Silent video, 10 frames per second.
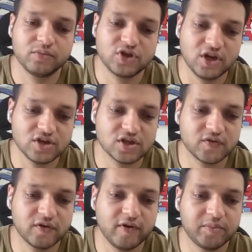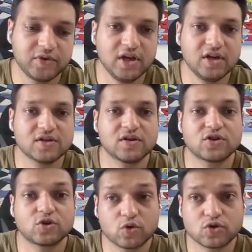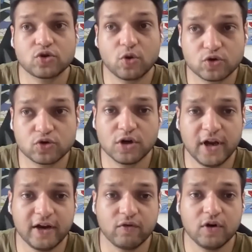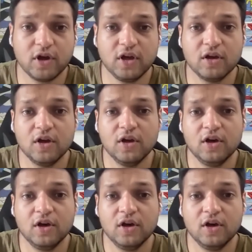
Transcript: changes with Web3 is social networking.